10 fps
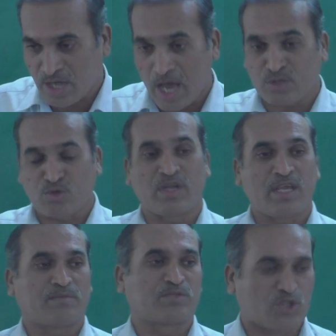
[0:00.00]

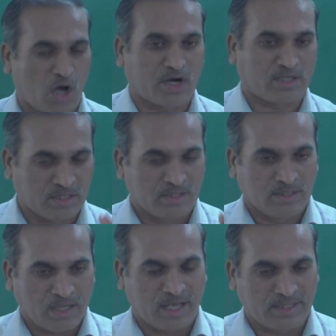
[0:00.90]
diazonium salt?
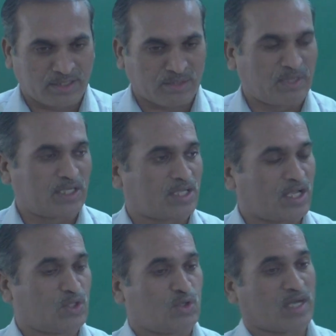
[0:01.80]
Let me
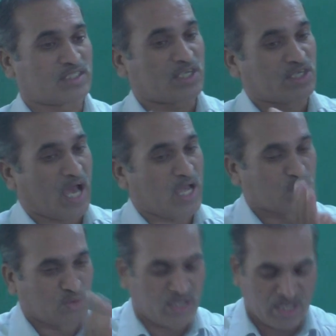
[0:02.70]
tell you as a
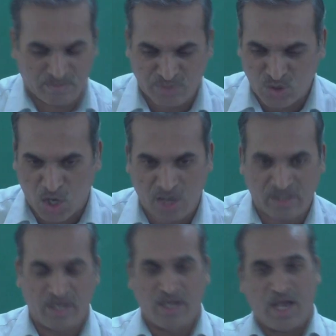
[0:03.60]
diazonium
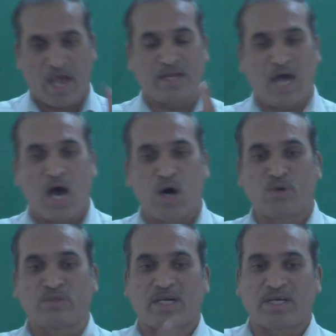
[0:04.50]
salt, and
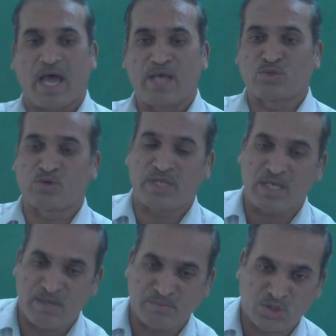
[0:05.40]
how the
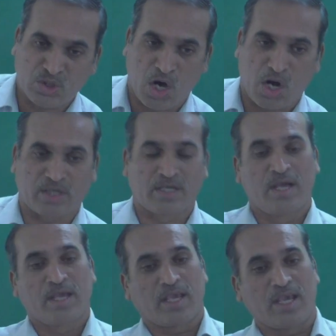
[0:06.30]
diazonium salt
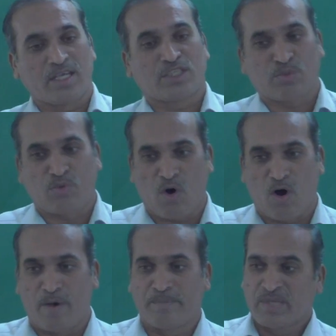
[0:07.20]
is
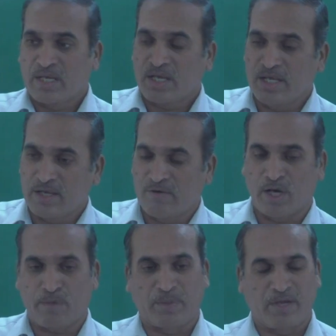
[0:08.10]
formed. In
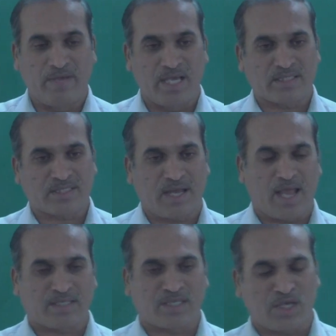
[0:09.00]
your previous
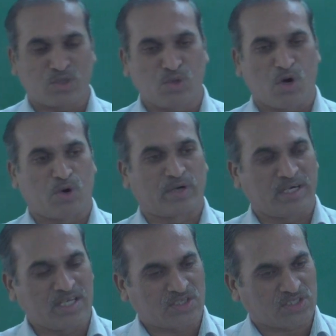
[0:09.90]
classes you
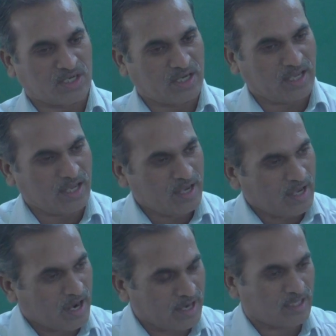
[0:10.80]
already
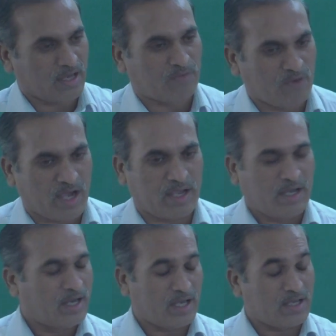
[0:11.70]
studied at
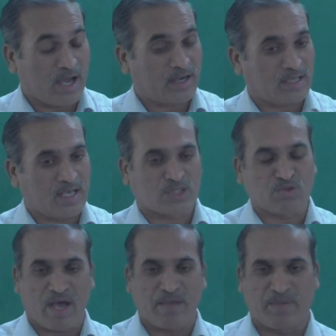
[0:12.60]

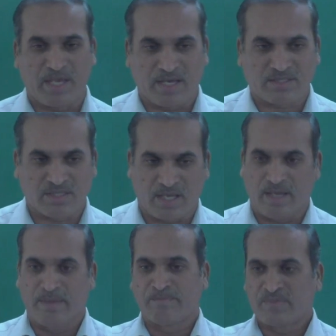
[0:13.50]
T.Y.B.Sc.
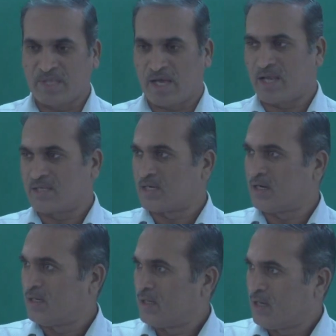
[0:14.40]
there is a